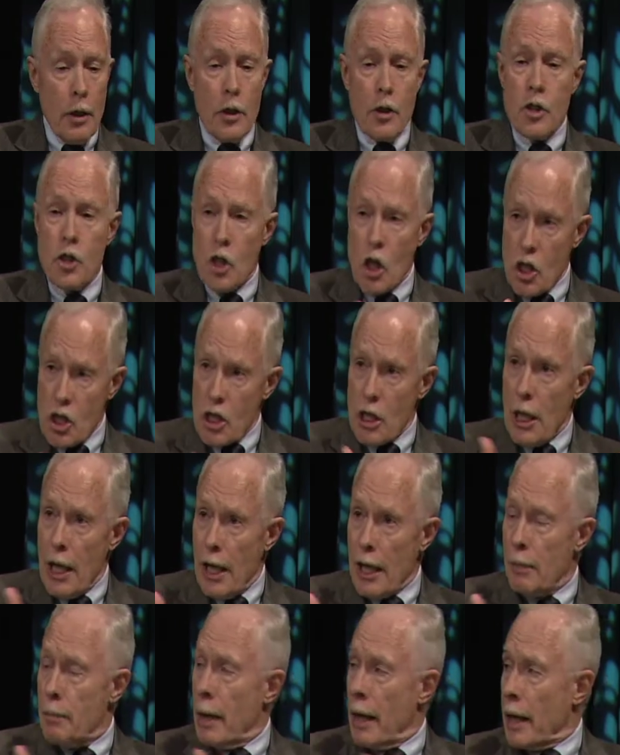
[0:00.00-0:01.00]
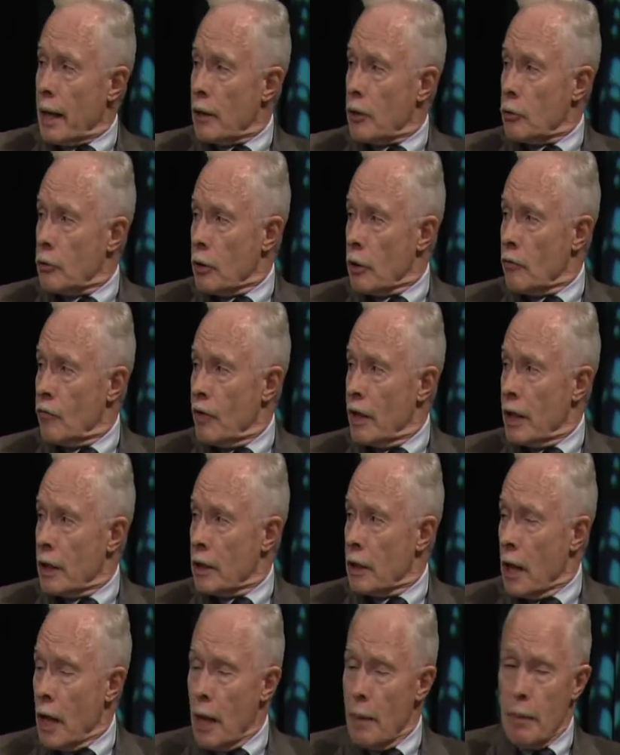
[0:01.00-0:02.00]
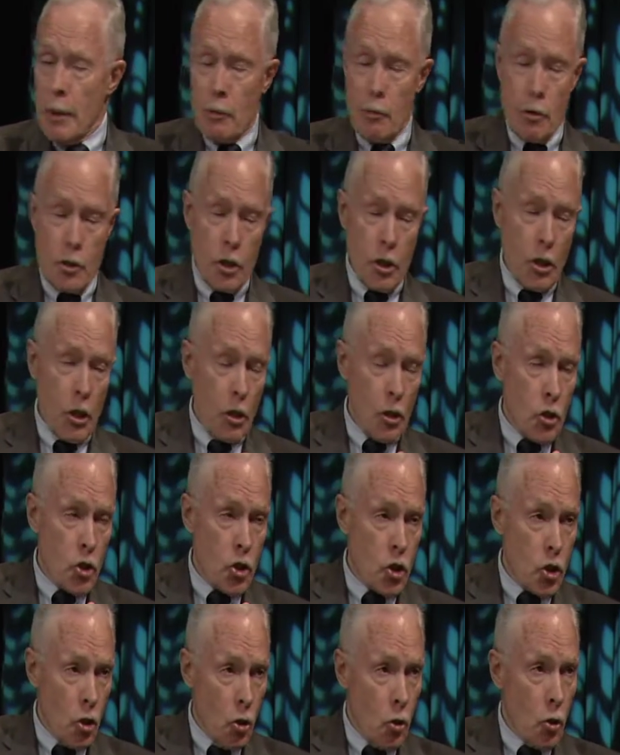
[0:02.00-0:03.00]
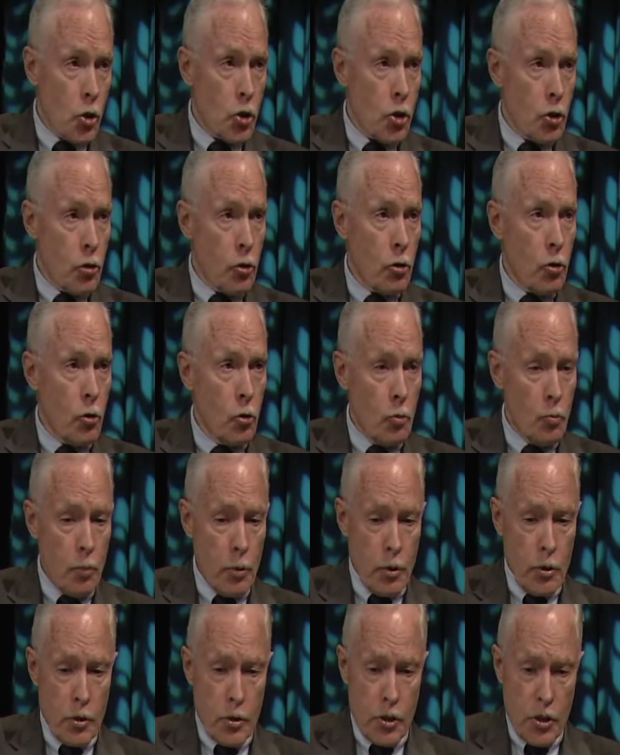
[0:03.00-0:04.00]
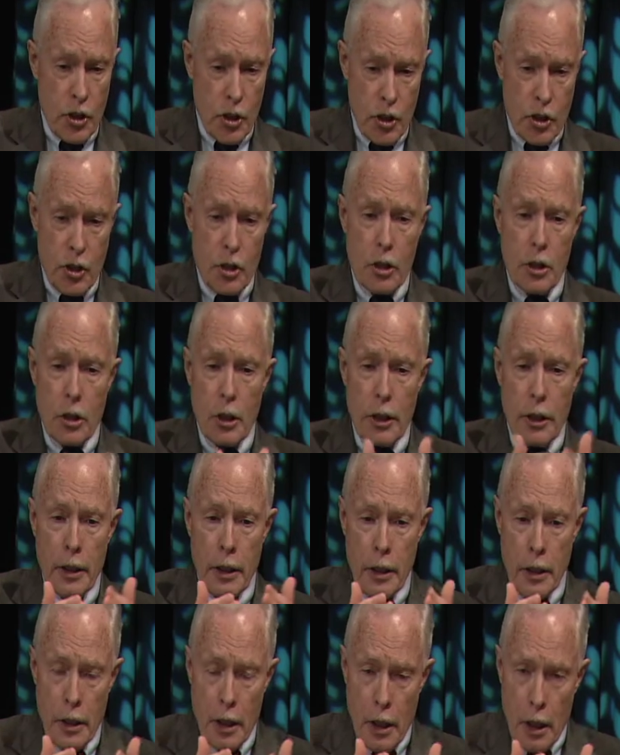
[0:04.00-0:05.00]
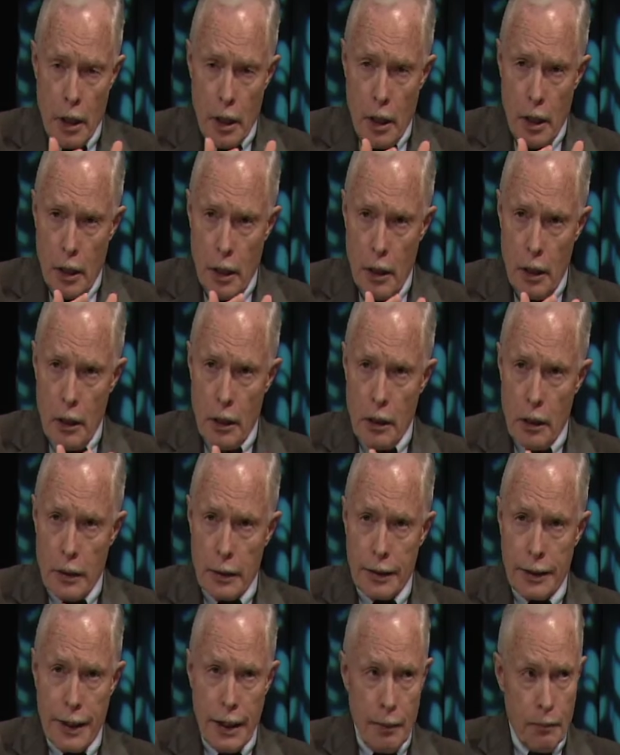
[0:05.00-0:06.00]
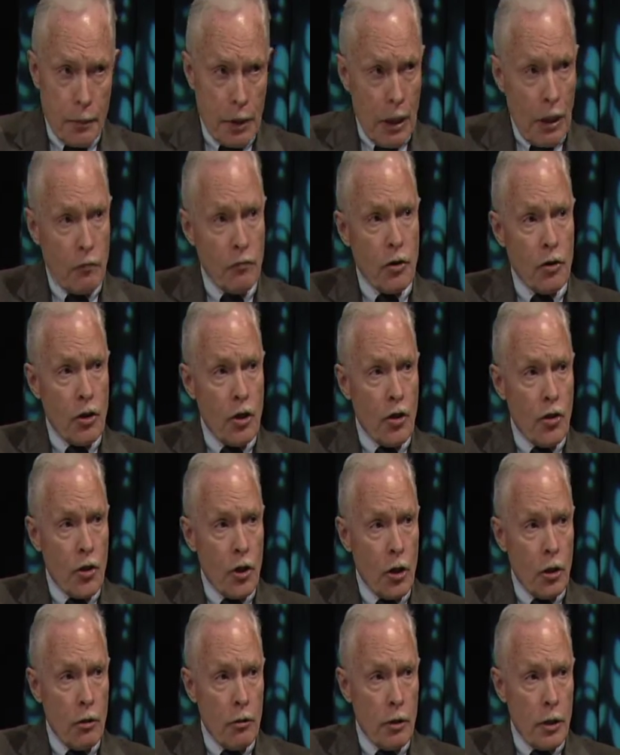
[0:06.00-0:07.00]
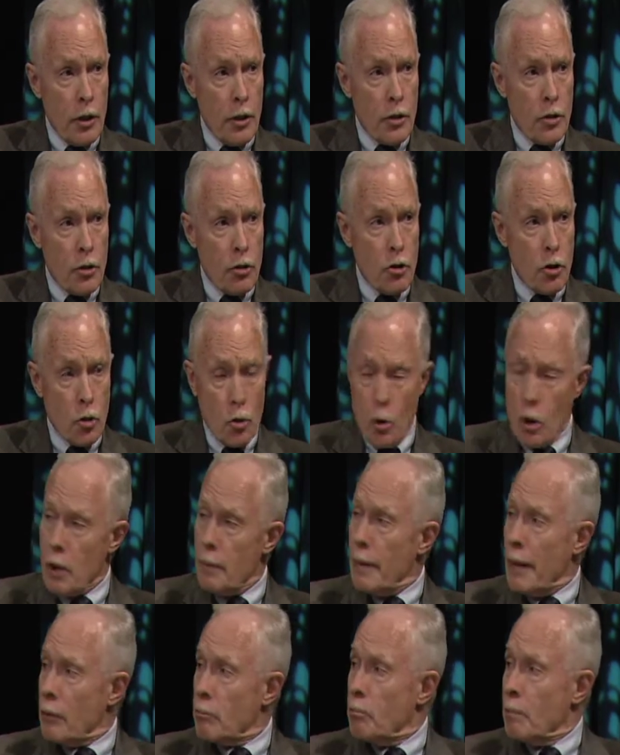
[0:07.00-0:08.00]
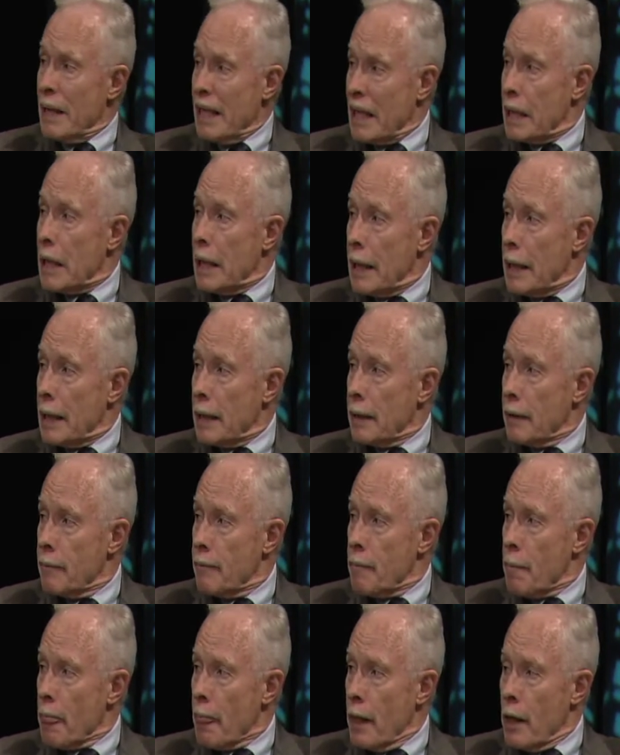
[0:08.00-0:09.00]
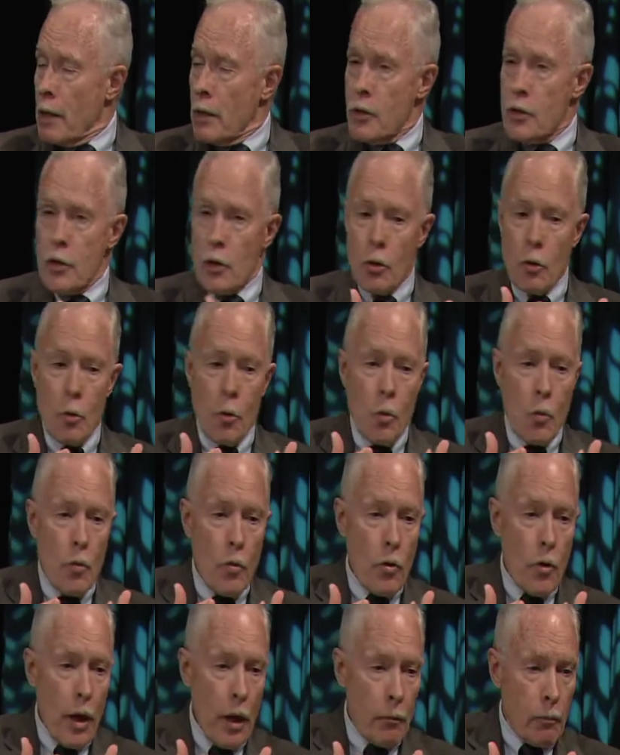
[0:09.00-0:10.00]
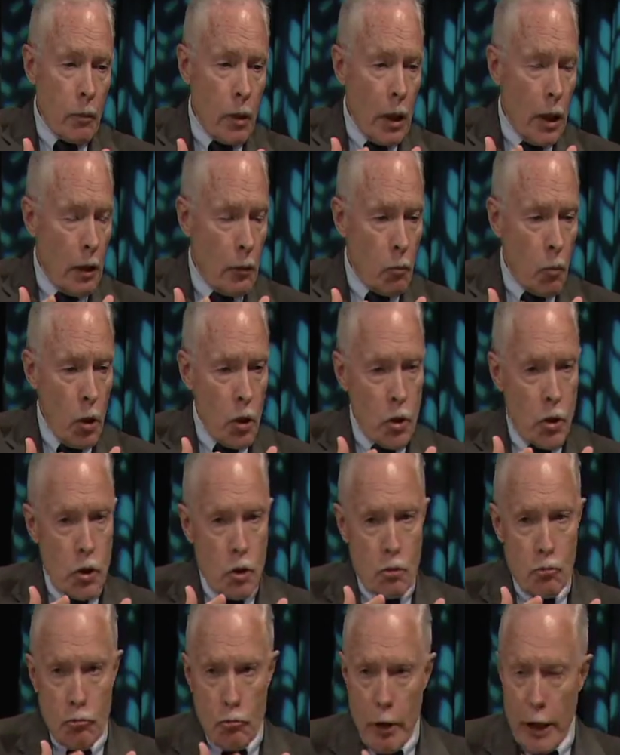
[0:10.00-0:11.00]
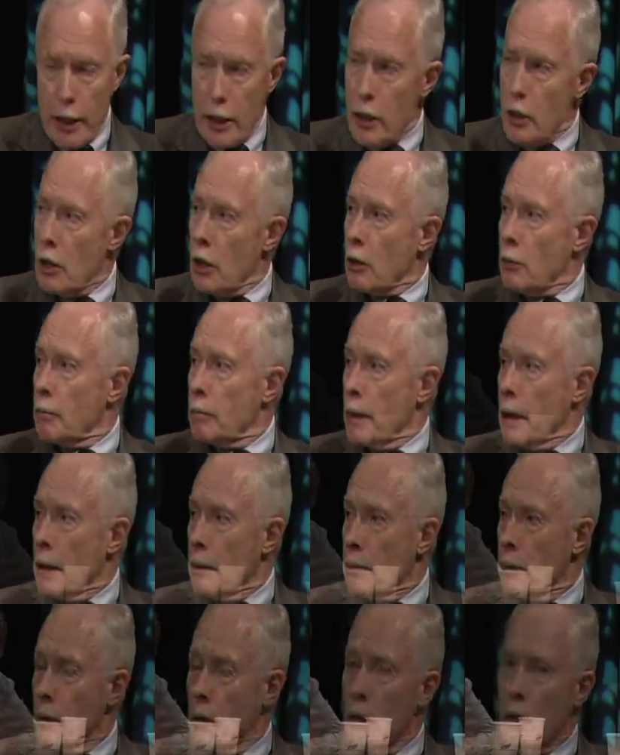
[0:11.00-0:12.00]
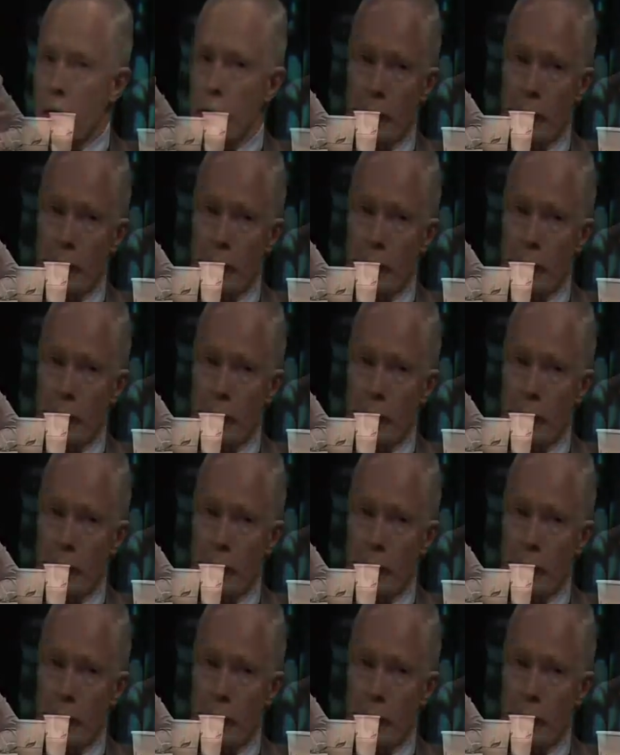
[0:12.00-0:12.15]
Just like back during Vietnam, it was a young soldier who persistently kept after the authorities to talk about My Lai. So it was great young people.